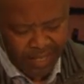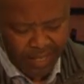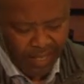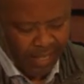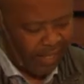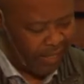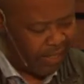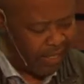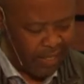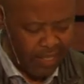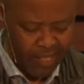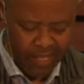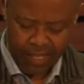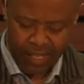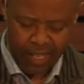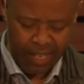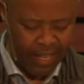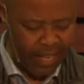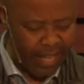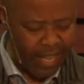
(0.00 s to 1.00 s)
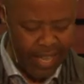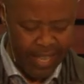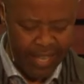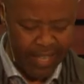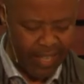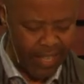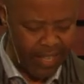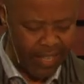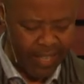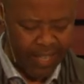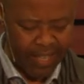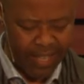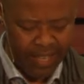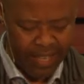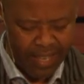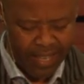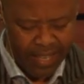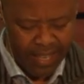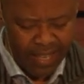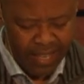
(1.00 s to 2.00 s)
And this is the day
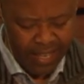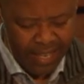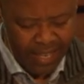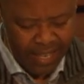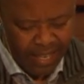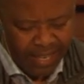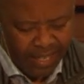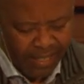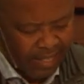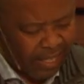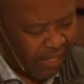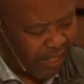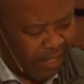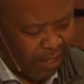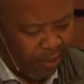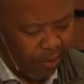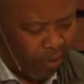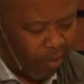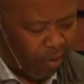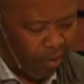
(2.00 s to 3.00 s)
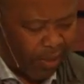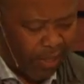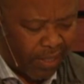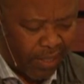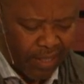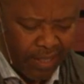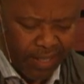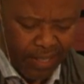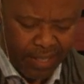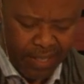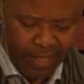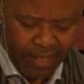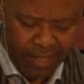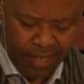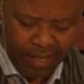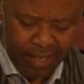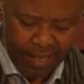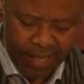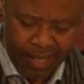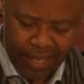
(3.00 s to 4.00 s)
that the Lord
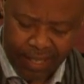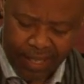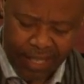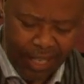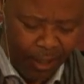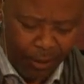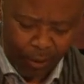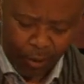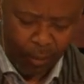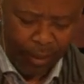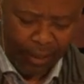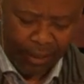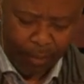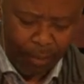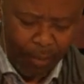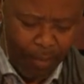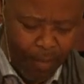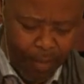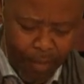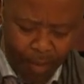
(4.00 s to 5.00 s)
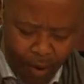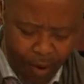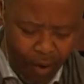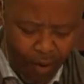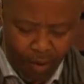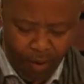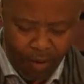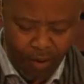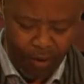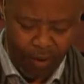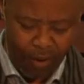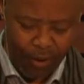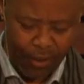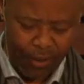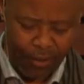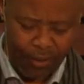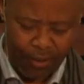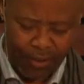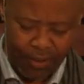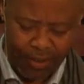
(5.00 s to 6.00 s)
can do it more on
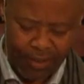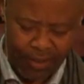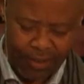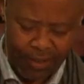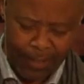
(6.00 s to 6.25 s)
you.